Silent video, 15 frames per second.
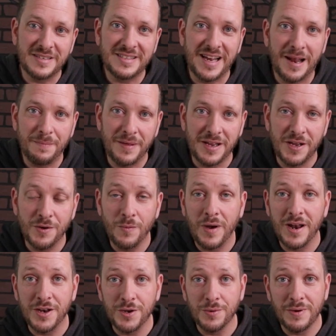of setup that you'd
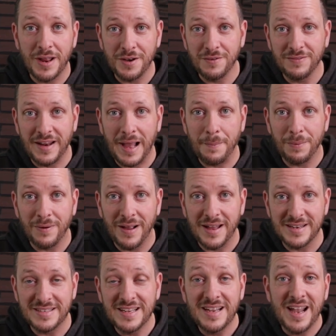want to do around your
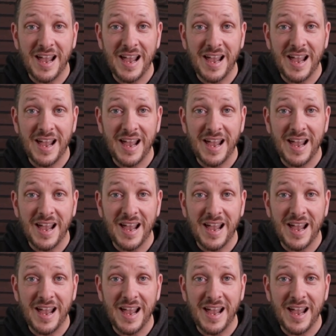Flaperons,